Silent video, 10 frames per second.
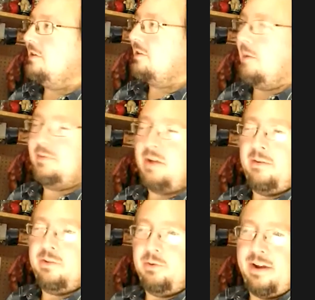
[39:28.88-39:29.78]
comes
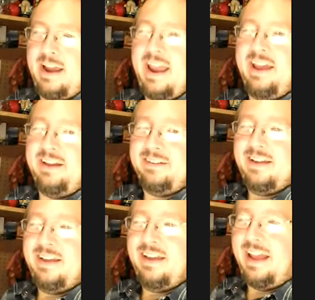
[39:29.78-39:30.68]
onto her hand,
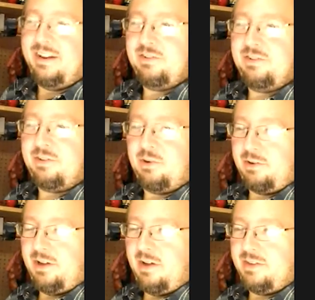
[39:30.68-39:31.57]
and uses her
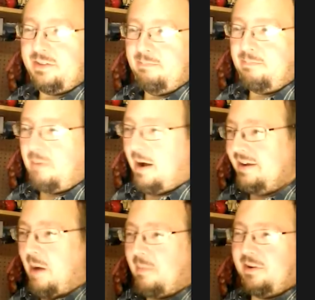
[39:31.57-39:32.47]
this body
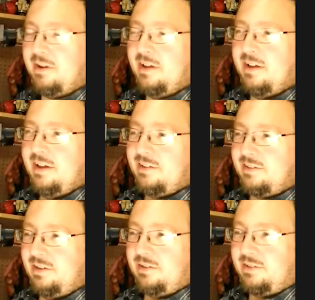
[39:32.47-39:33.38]
armor
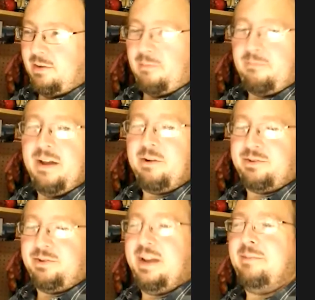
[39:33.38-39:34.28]
to vanquish
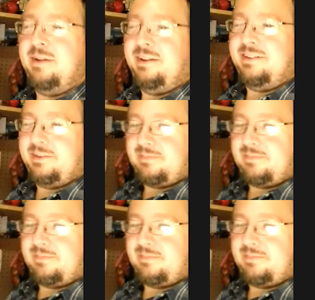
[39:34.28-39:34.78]
her enemies.